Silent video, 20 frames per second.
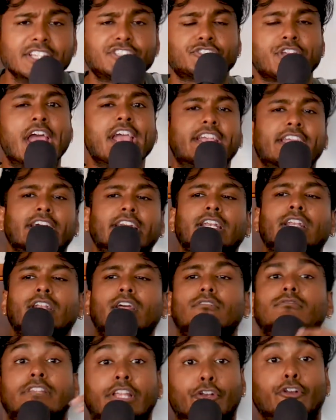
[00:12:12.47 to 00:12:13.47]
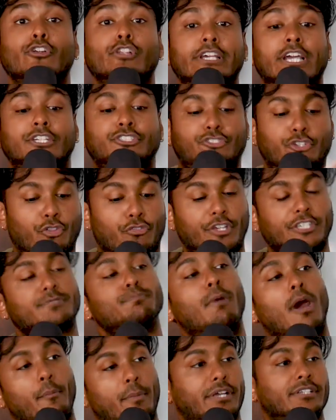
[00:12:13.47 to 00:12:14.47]
has taken literally until this
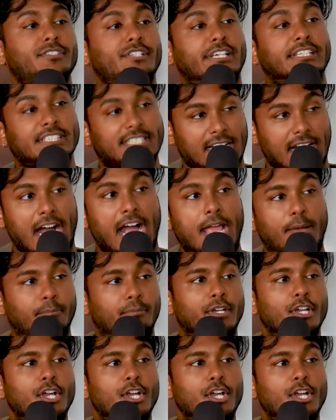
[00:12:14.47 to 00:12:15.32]
moment in time